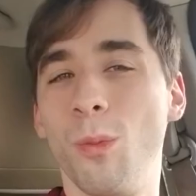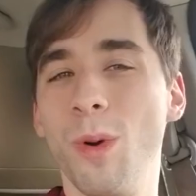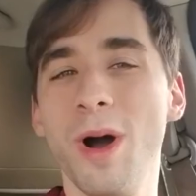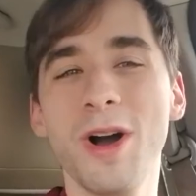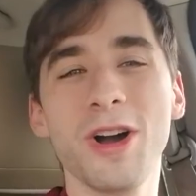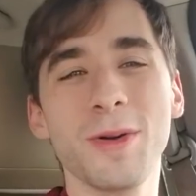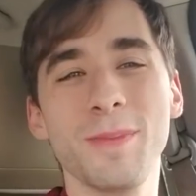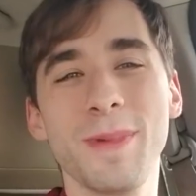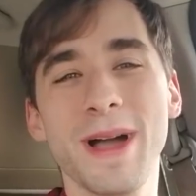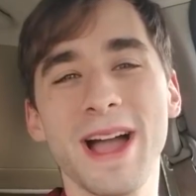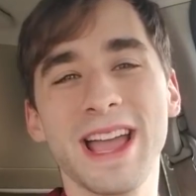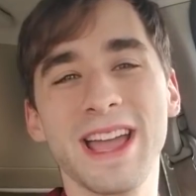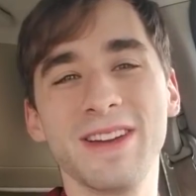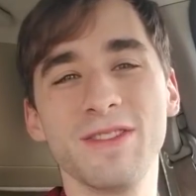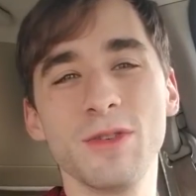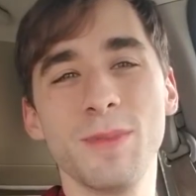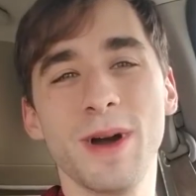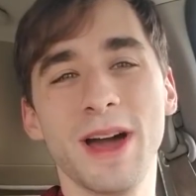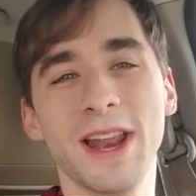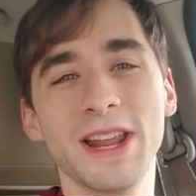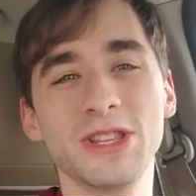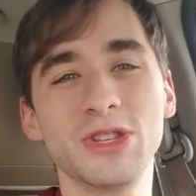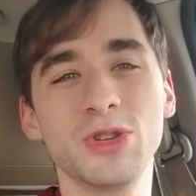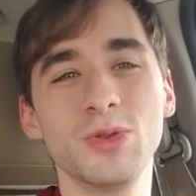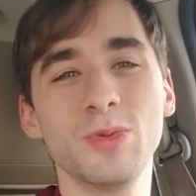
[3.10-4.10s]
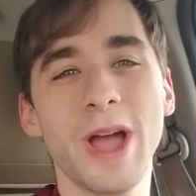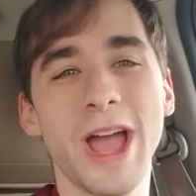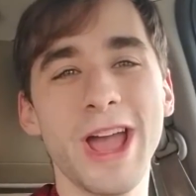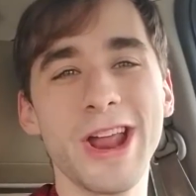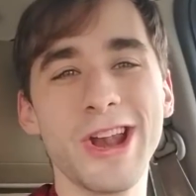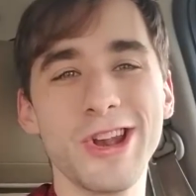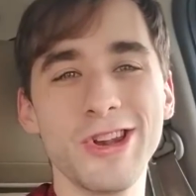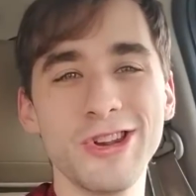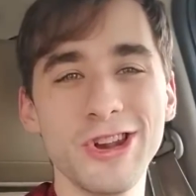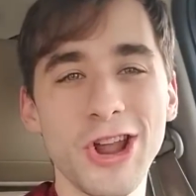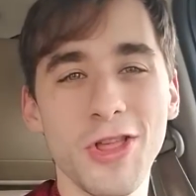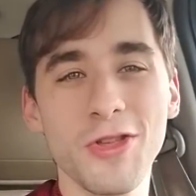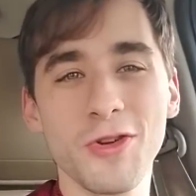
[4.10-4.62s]
Welcome back, everybody, to
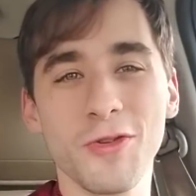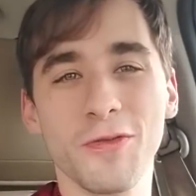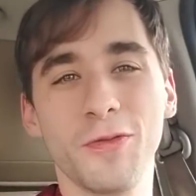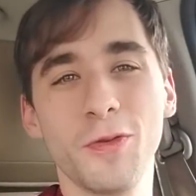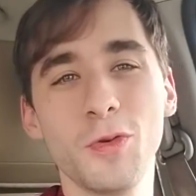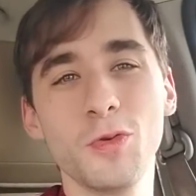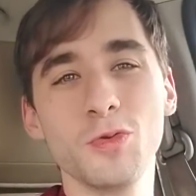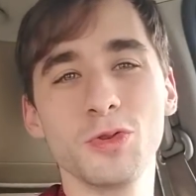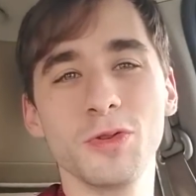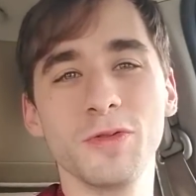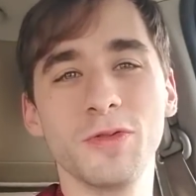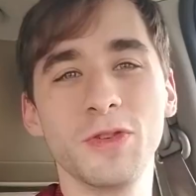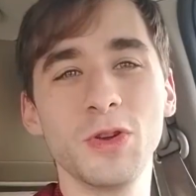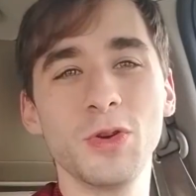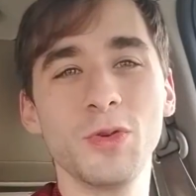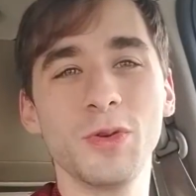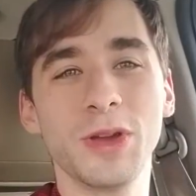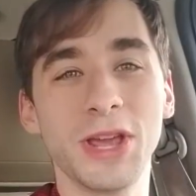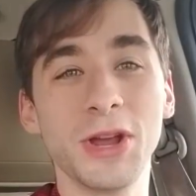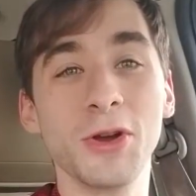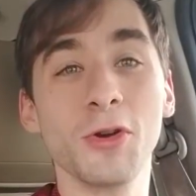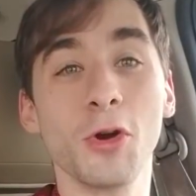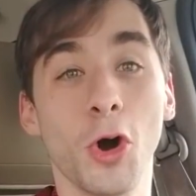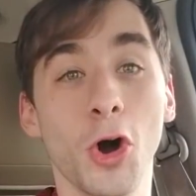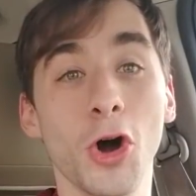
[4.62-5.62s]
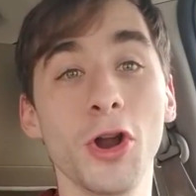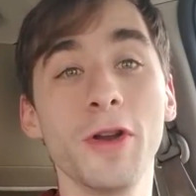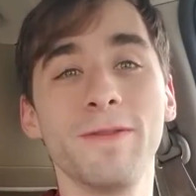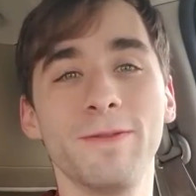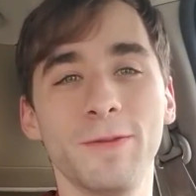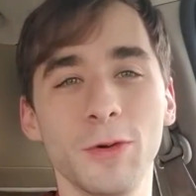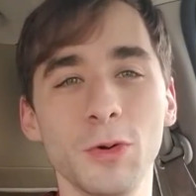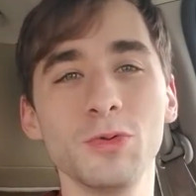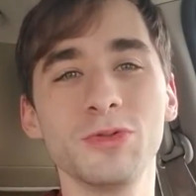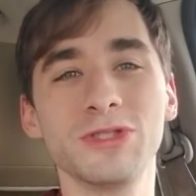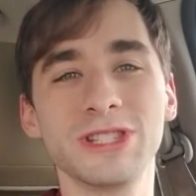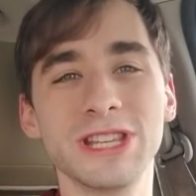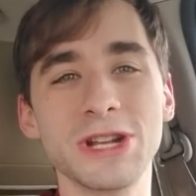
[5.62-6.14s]
another food review here on
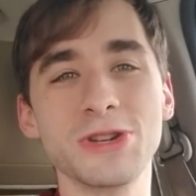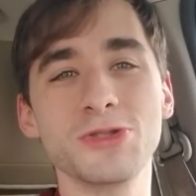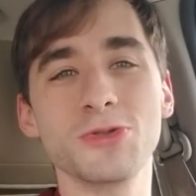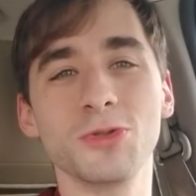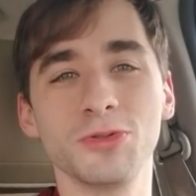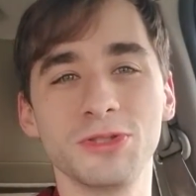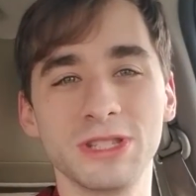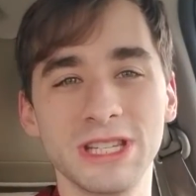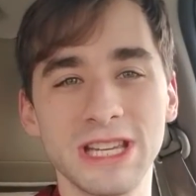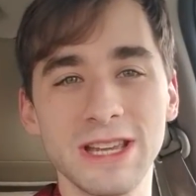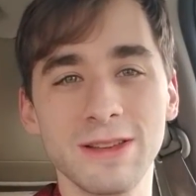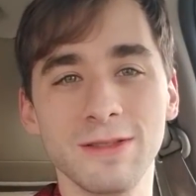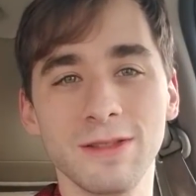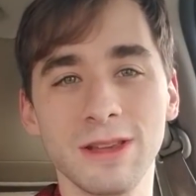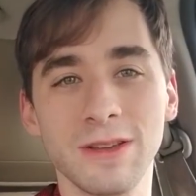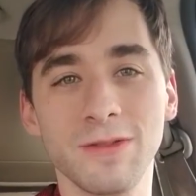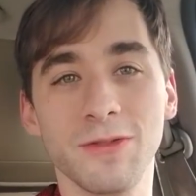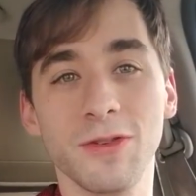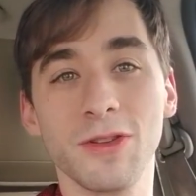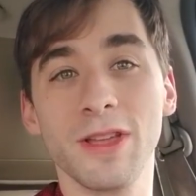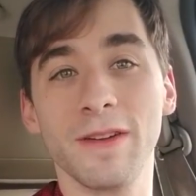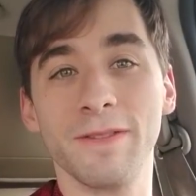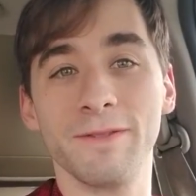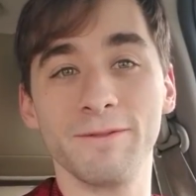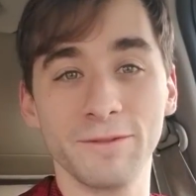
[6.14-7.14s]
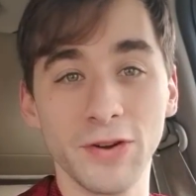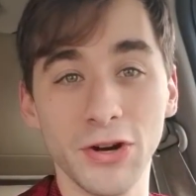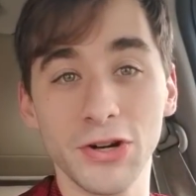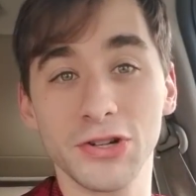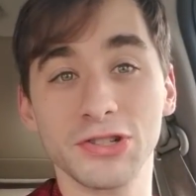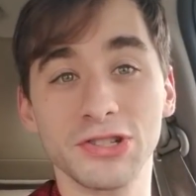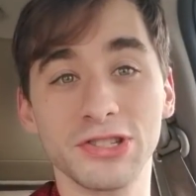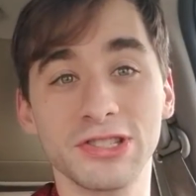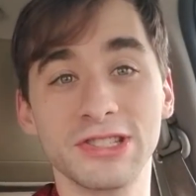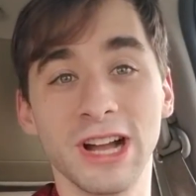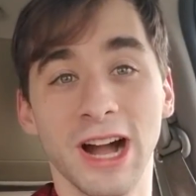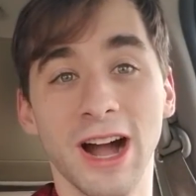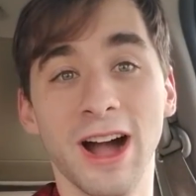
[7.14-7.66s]
Food Central TV for the
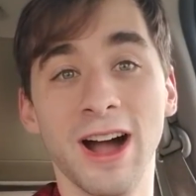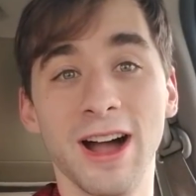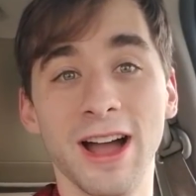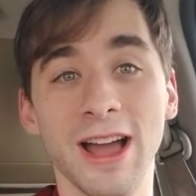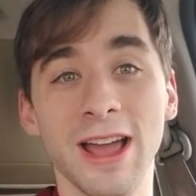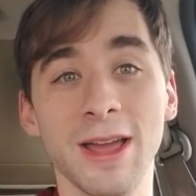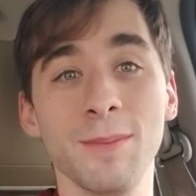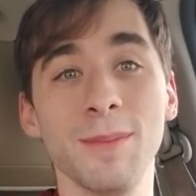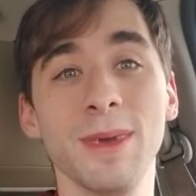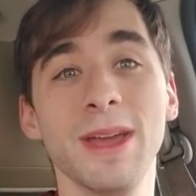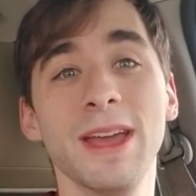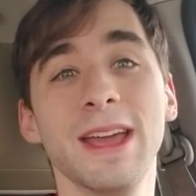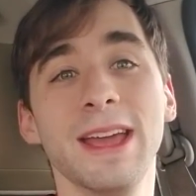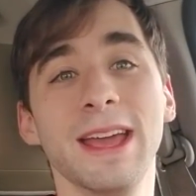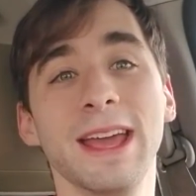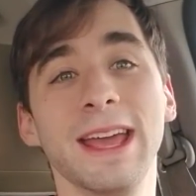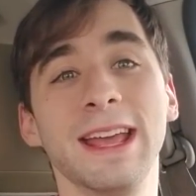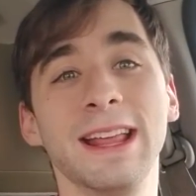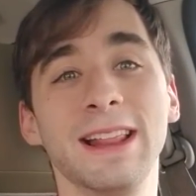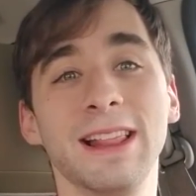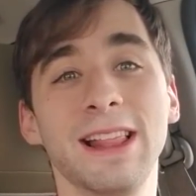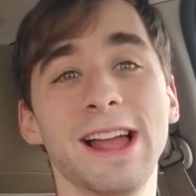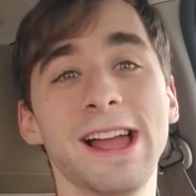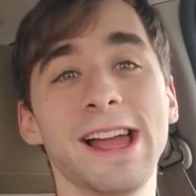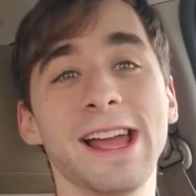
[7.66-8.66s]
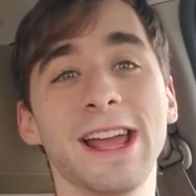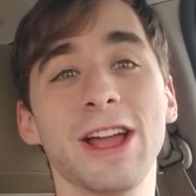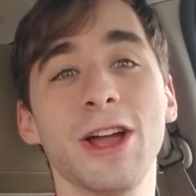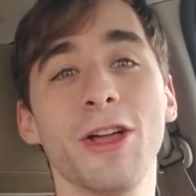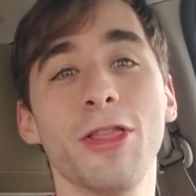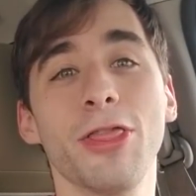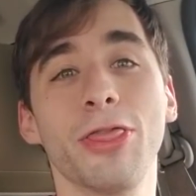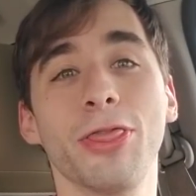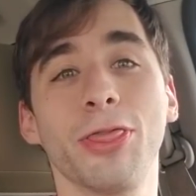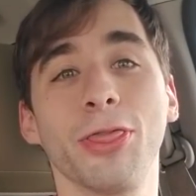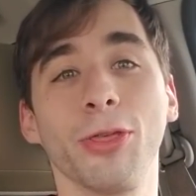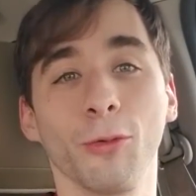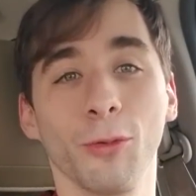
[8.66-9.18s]
first time in like
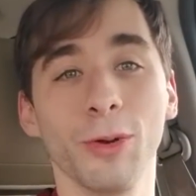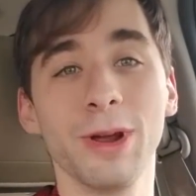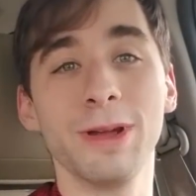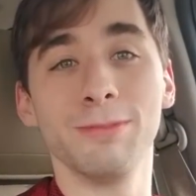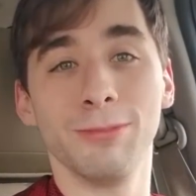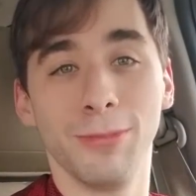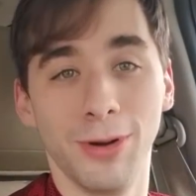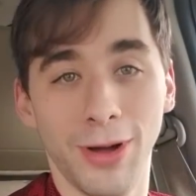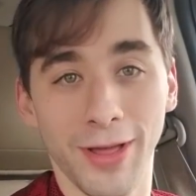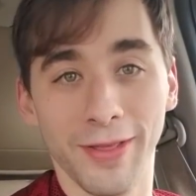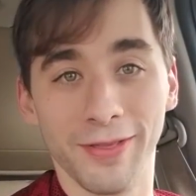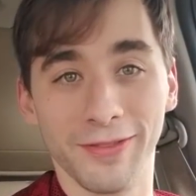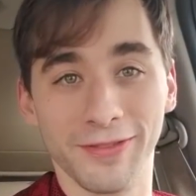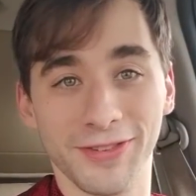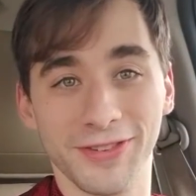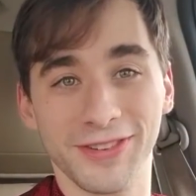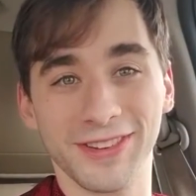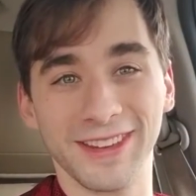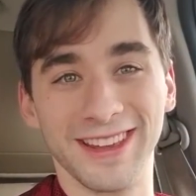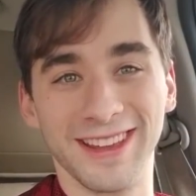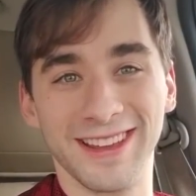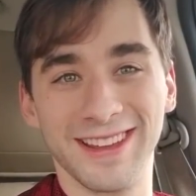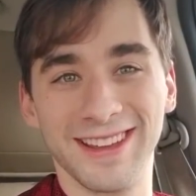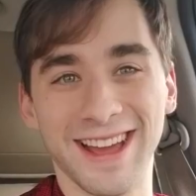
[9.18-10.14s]
3 months.